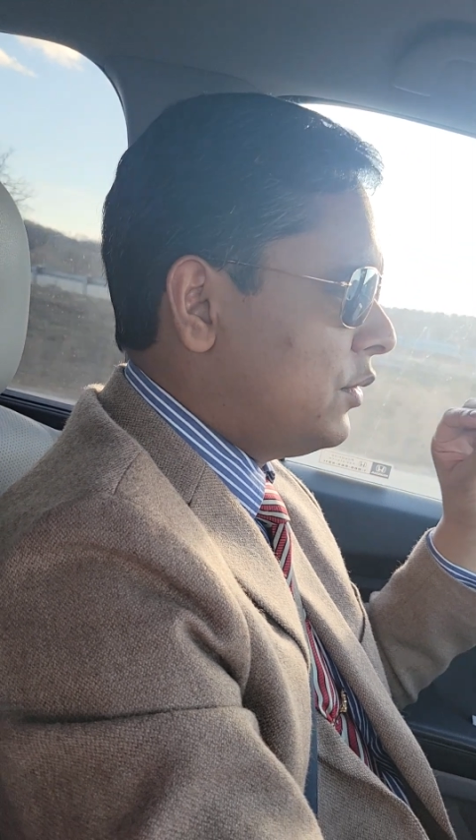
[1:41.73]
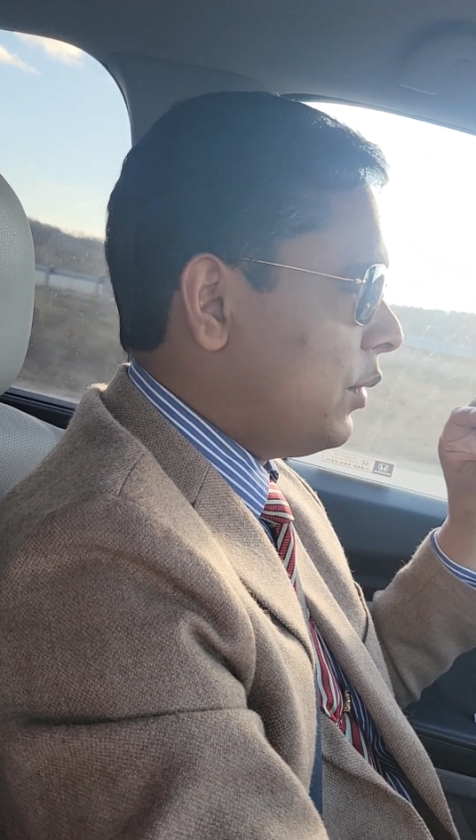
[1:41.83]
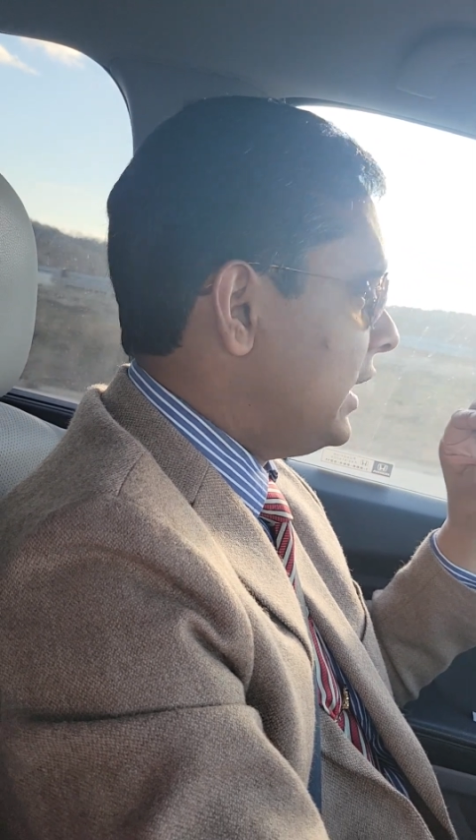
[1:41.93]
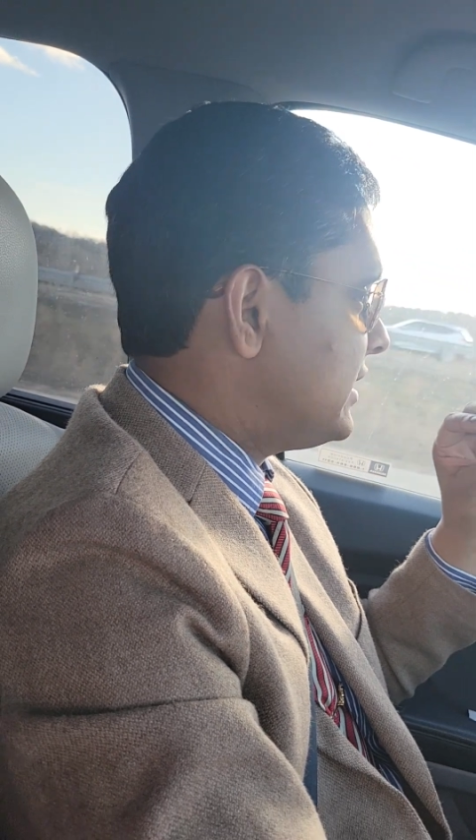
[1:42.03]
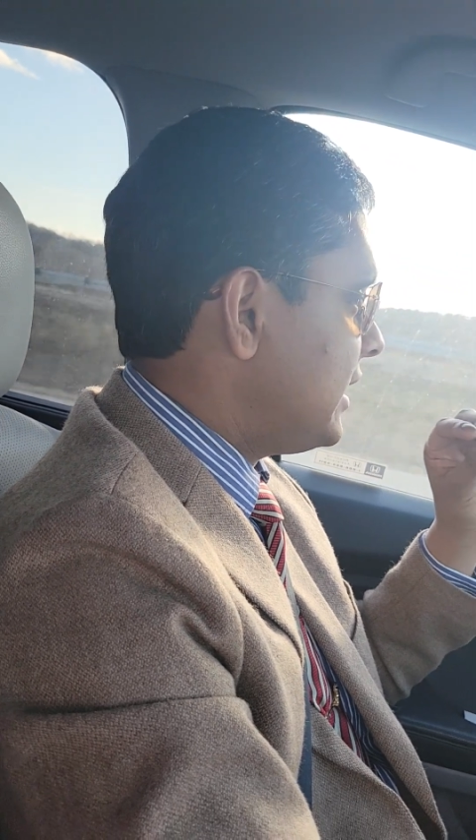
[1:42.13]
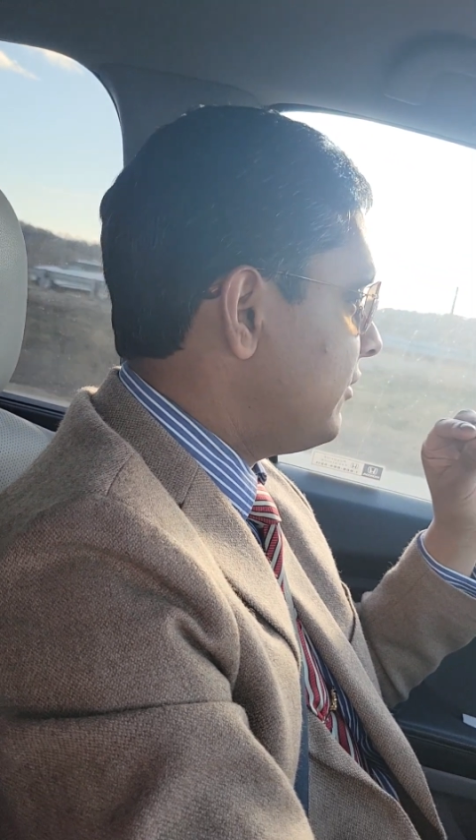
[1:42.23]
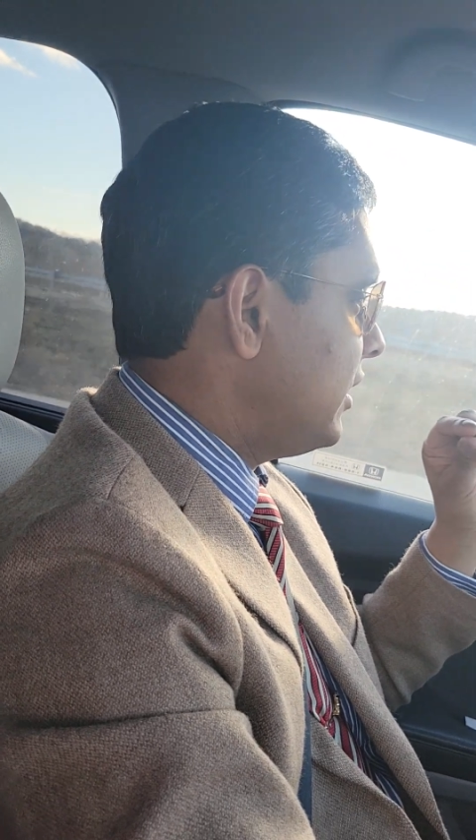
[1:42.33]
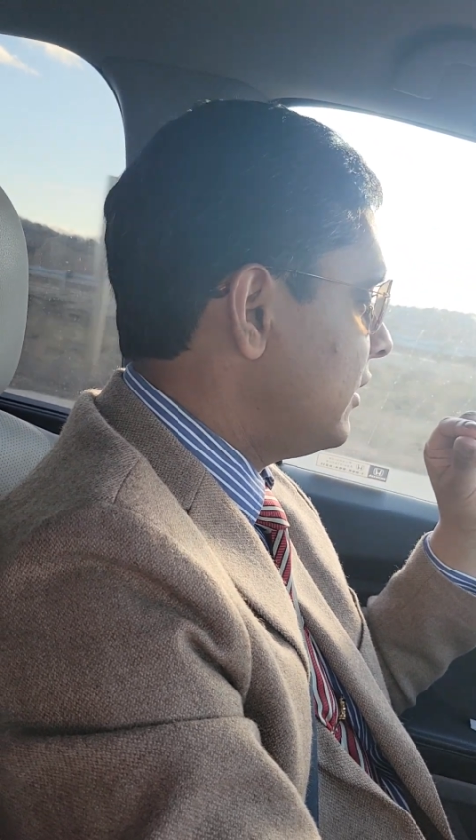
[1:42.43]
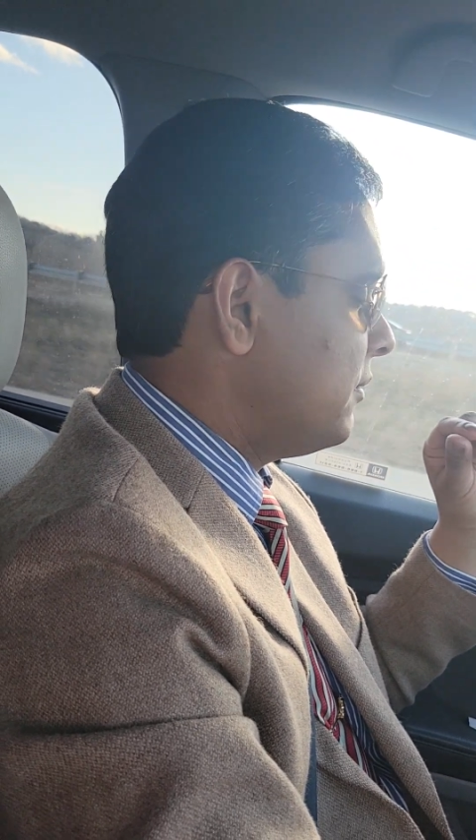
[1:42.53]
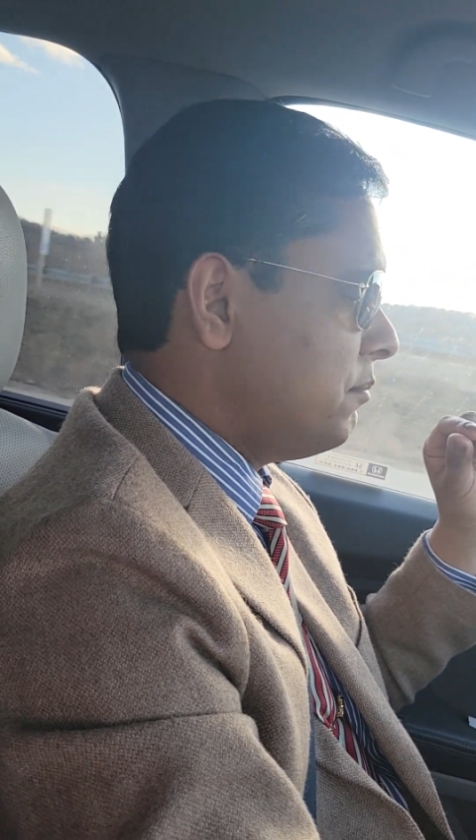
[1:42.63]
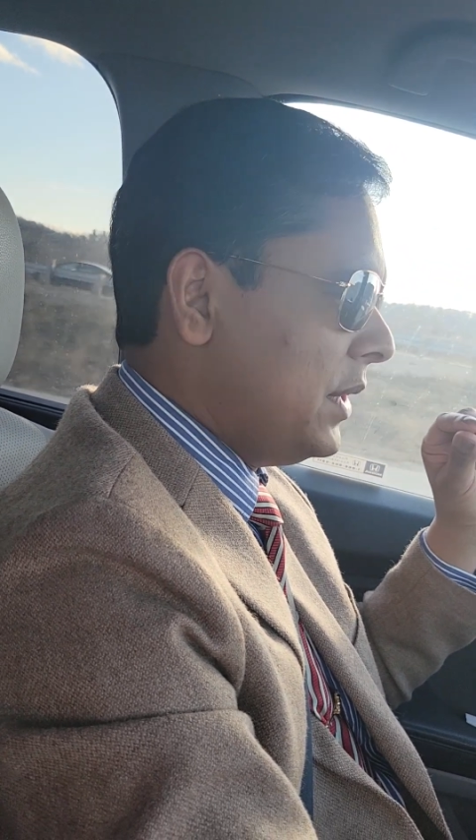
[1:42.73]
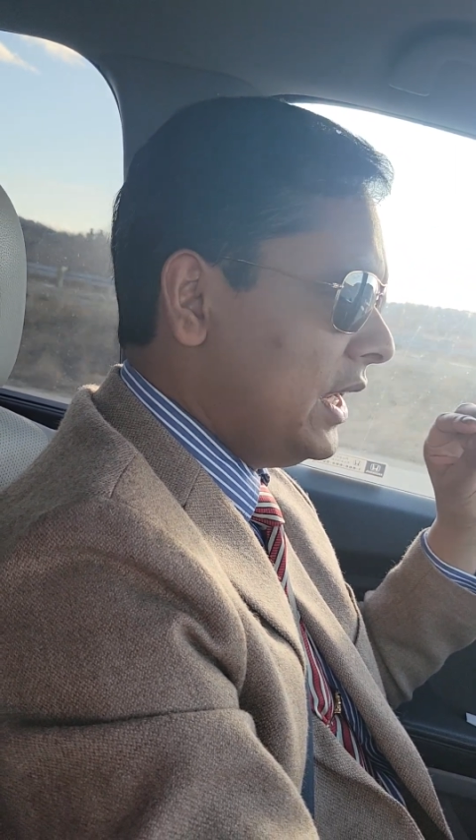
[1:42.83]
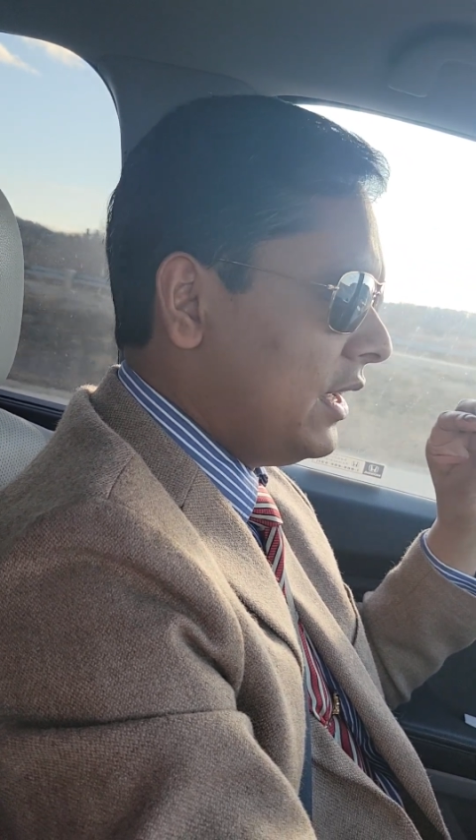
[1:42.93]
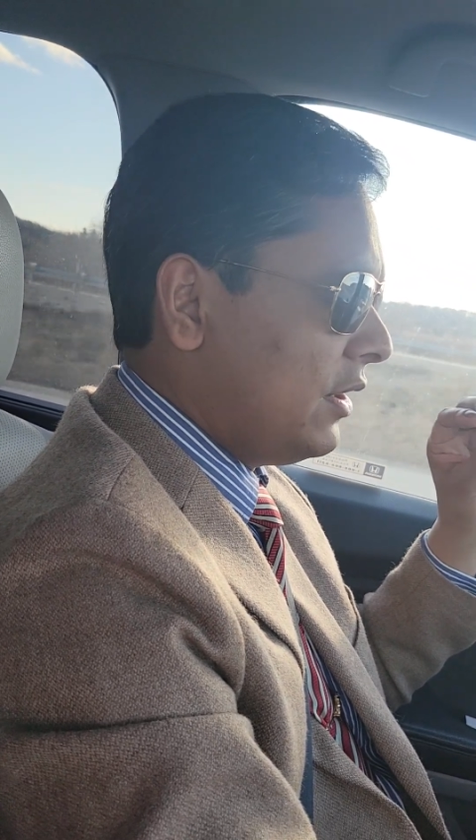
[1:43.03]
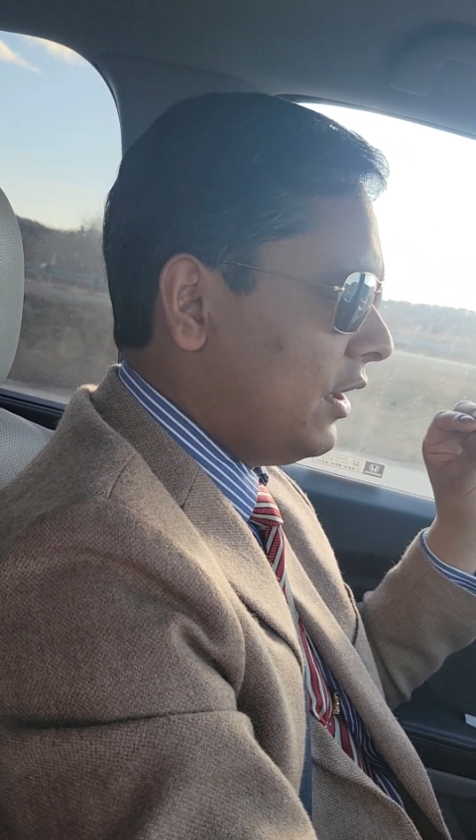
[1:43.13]
$27
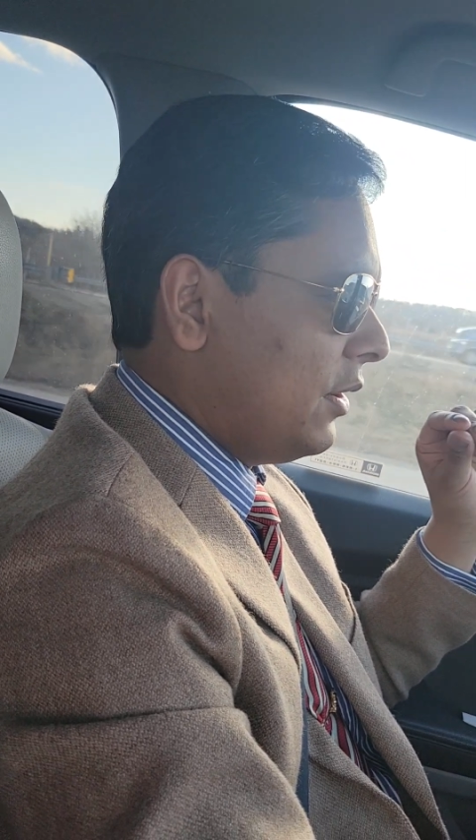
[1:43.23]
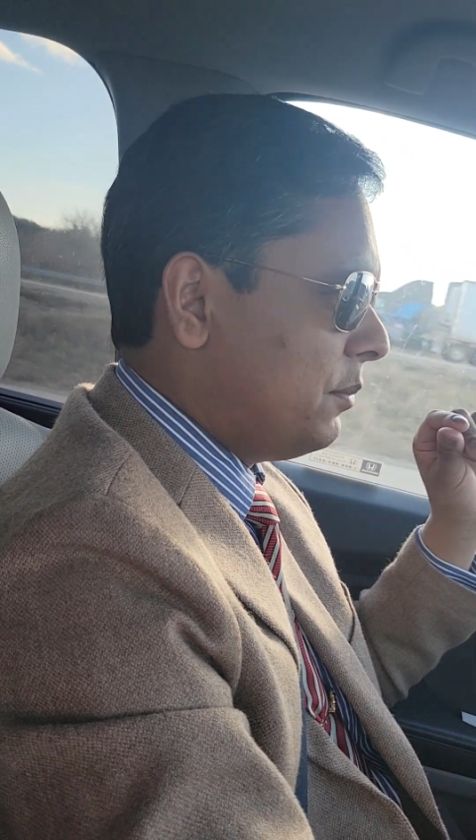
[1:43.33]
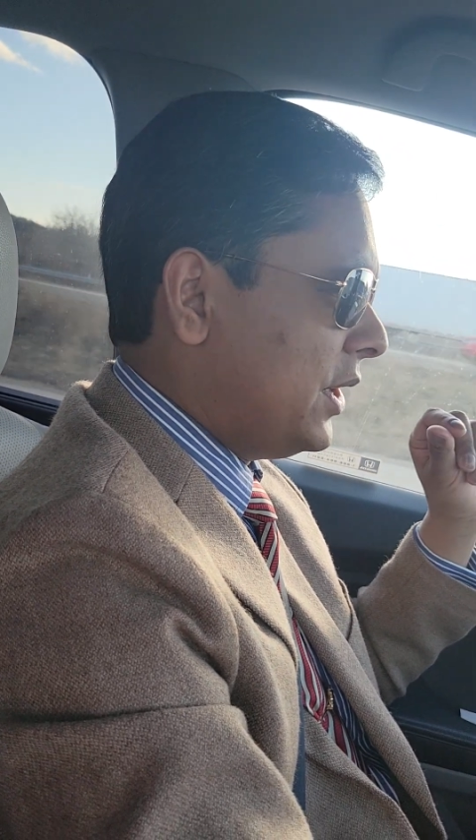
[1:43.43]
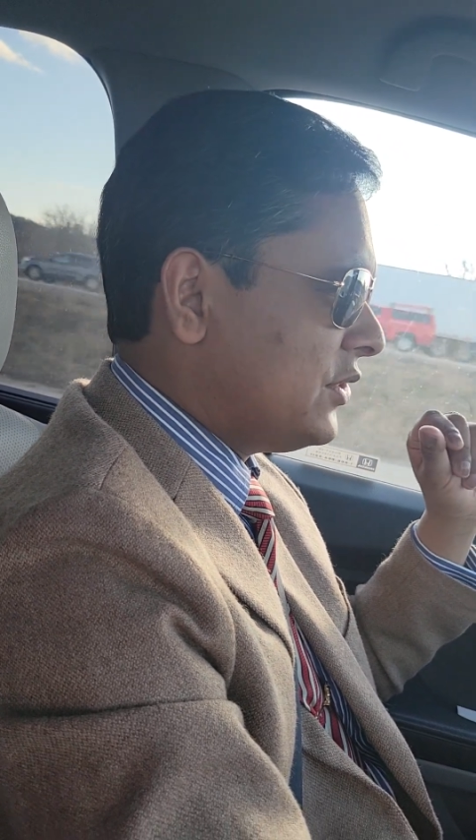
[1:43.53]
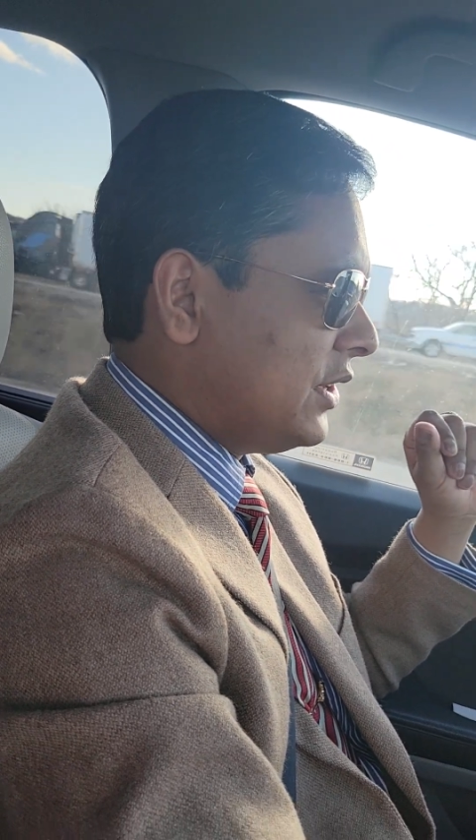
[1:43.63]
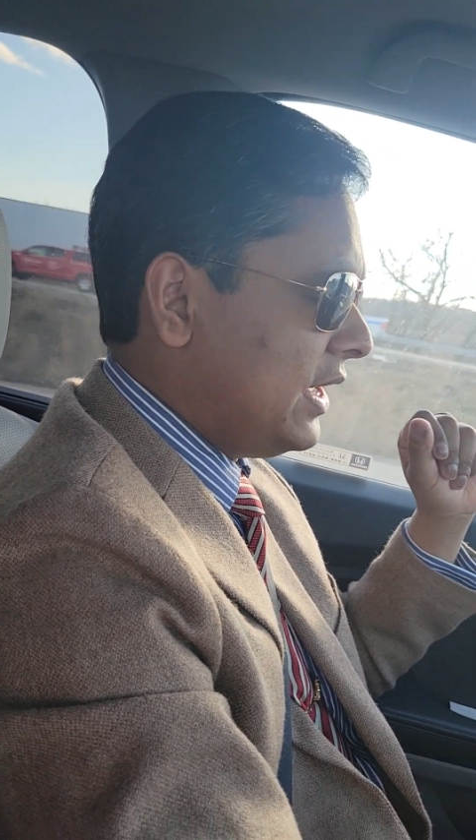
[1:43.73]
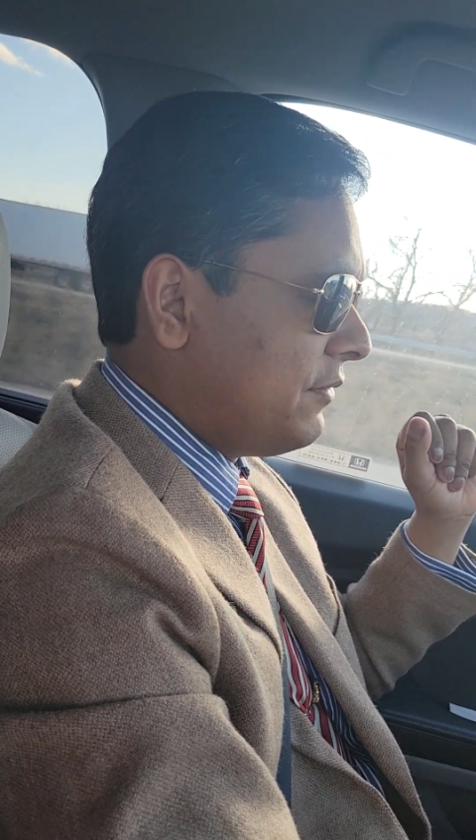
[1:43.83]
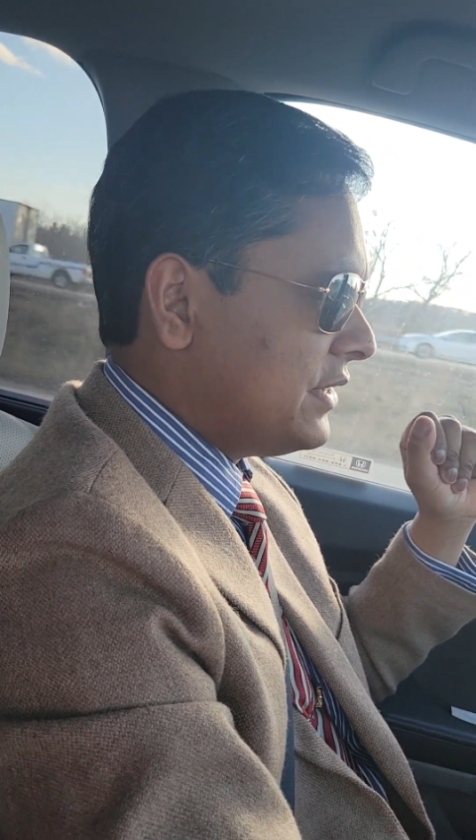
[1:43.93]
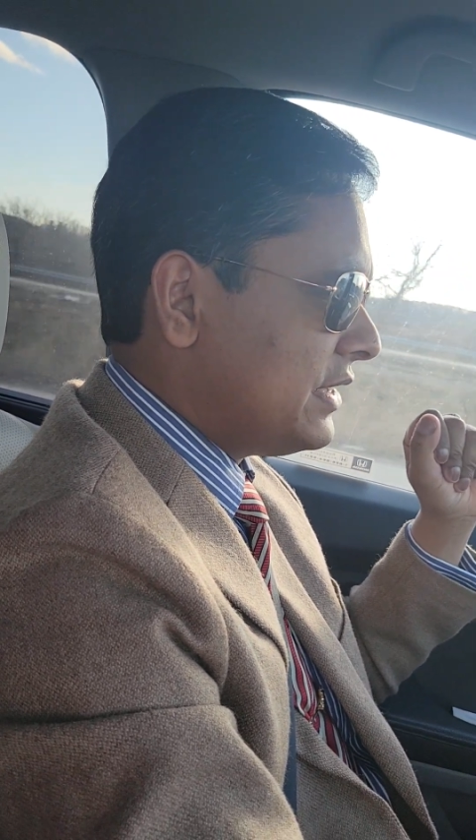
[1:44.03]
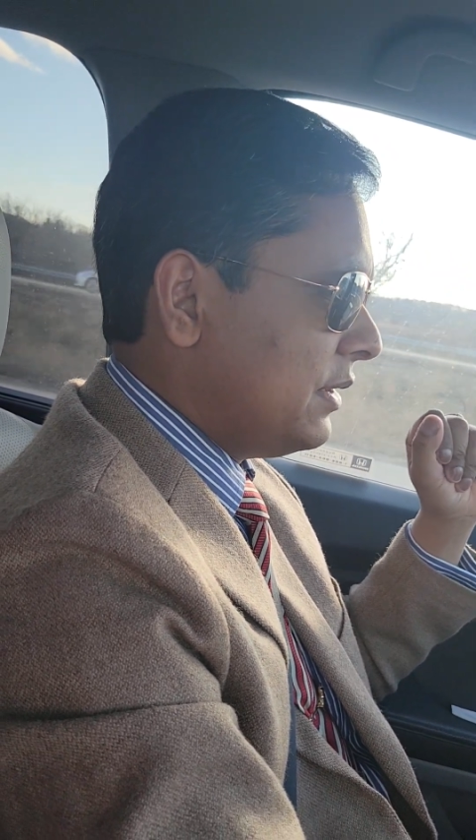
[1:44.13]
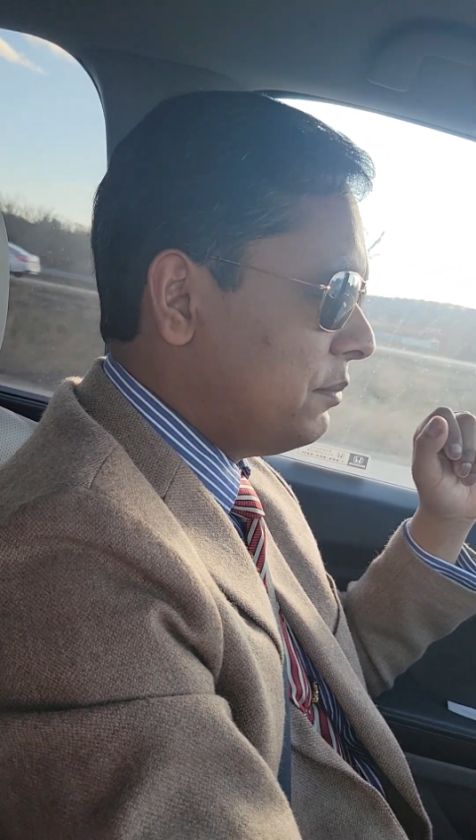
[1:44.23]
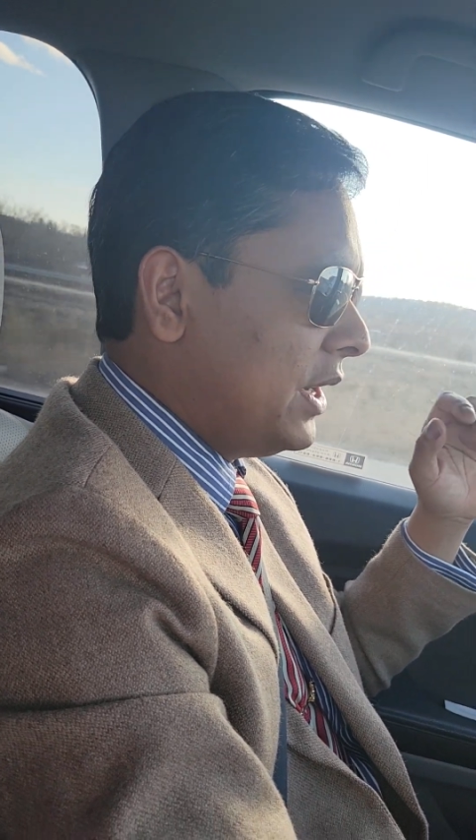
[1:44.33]
million budget deficit.